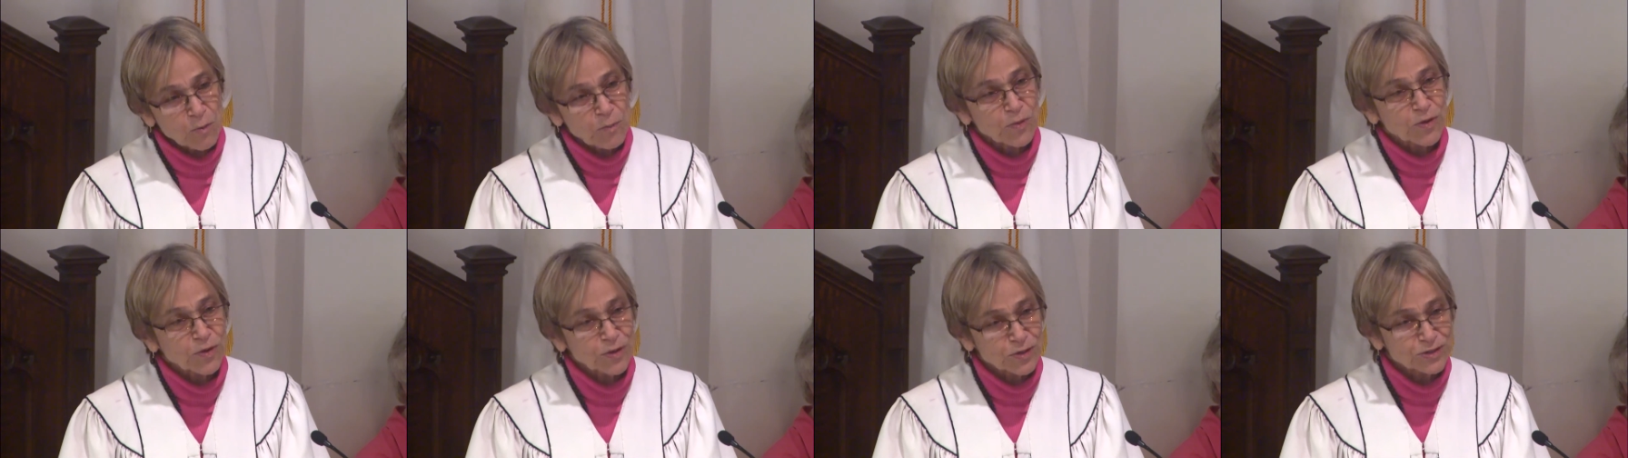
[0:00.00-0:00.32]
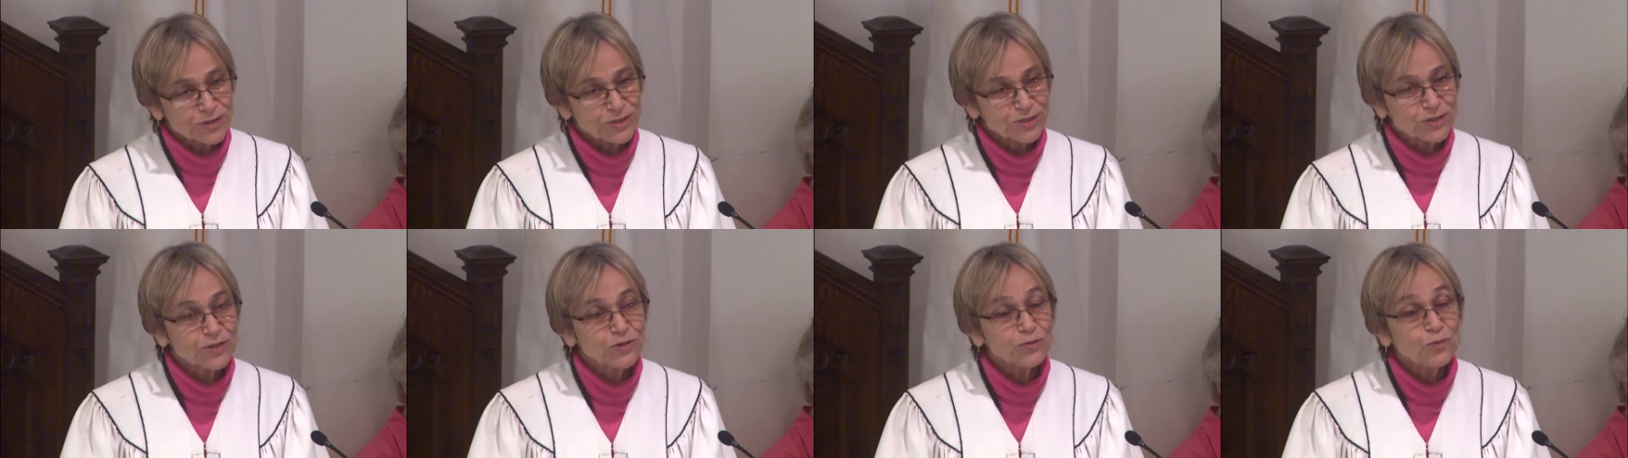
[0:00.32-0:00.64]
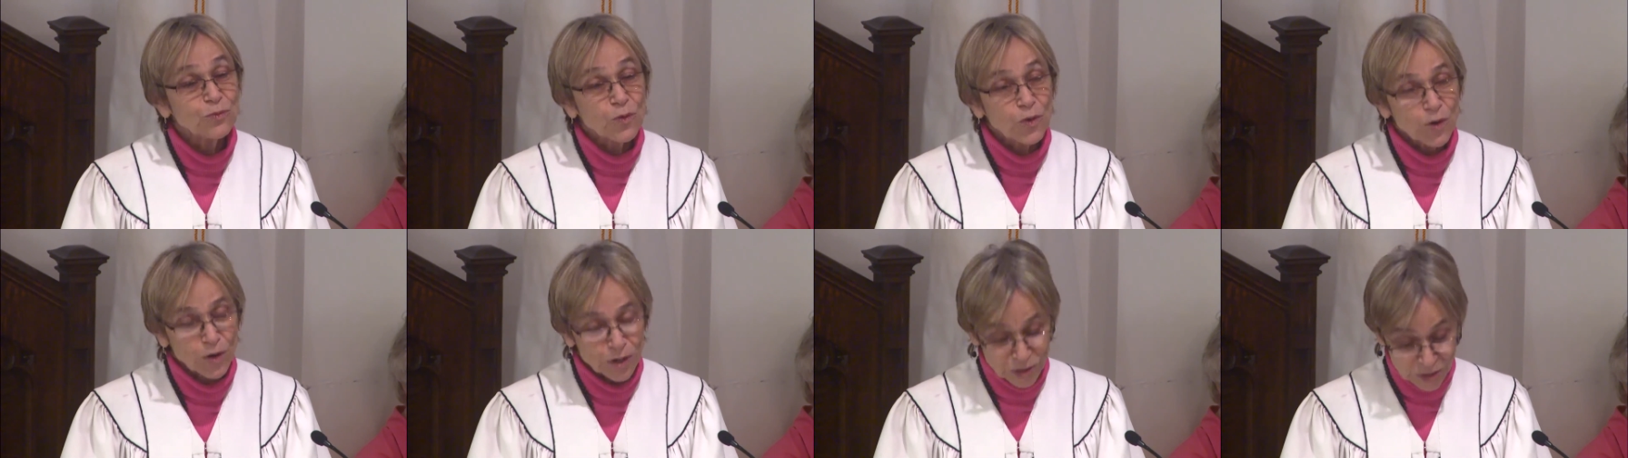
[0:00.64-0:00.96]
personal
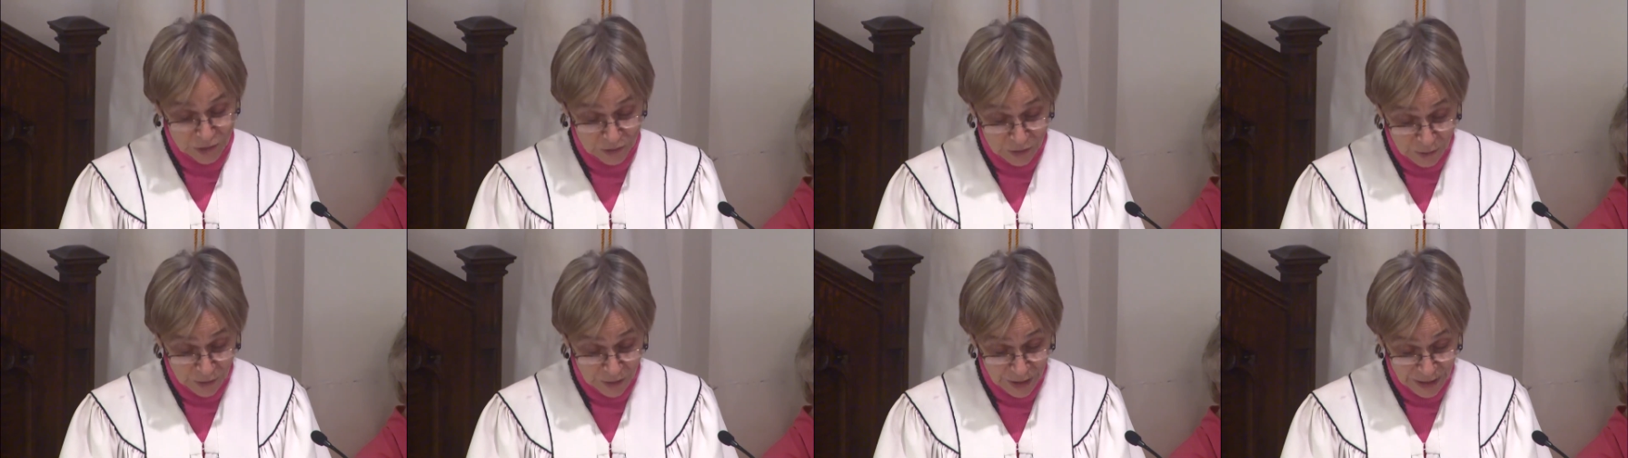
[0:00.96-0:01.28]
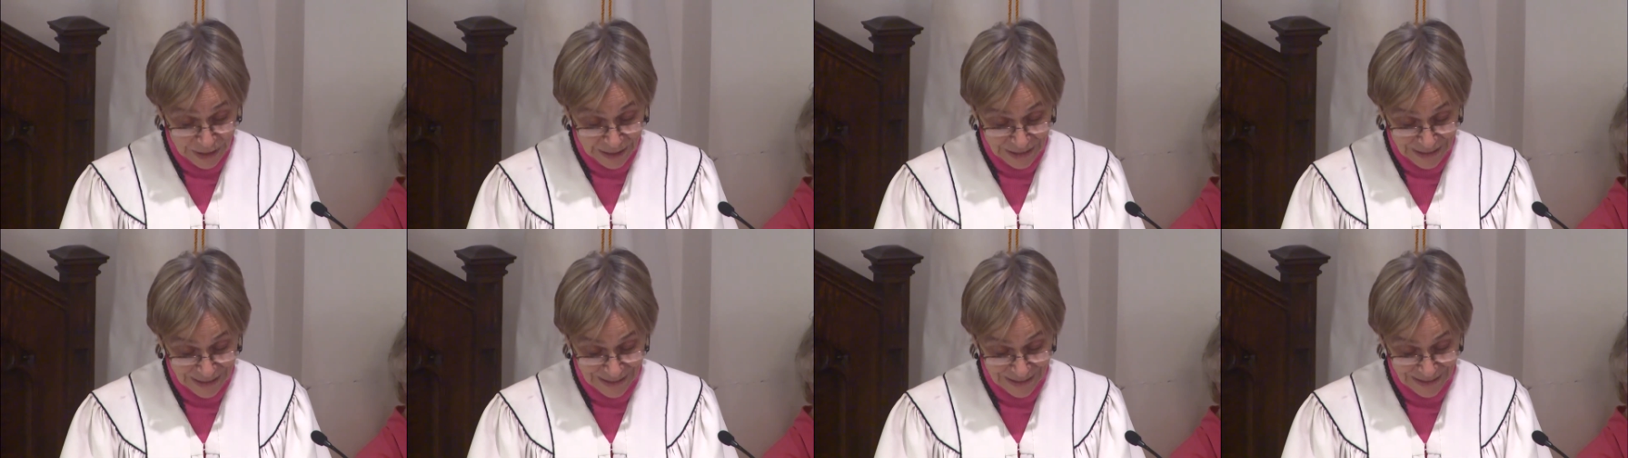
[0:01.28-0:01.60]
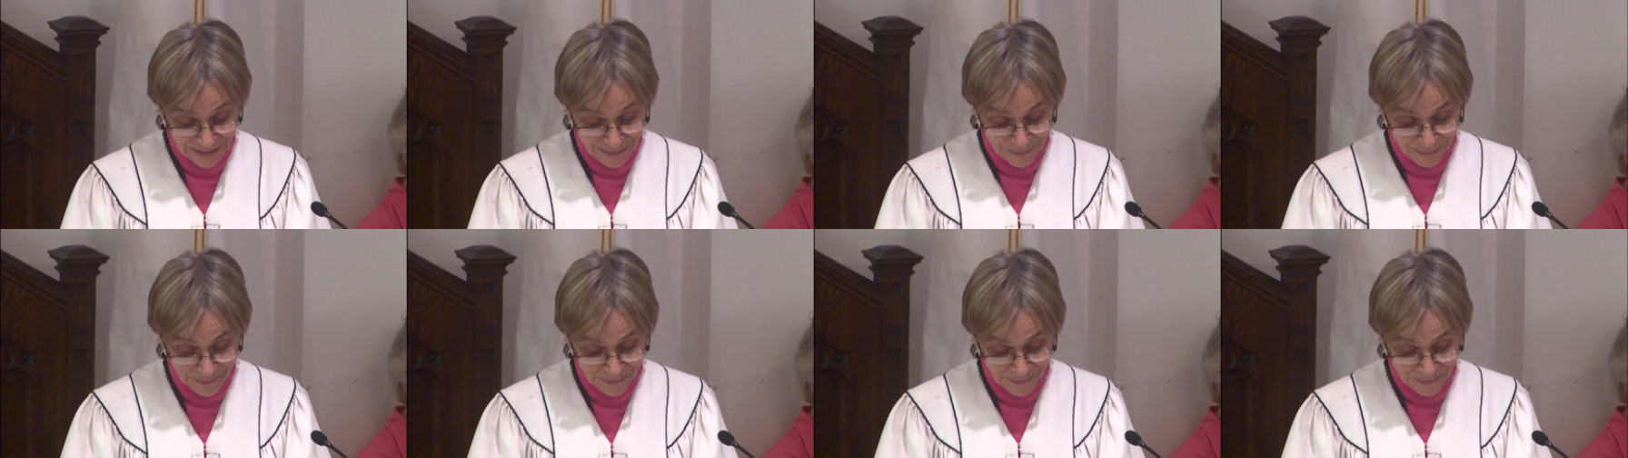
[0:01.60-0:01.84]
war stories.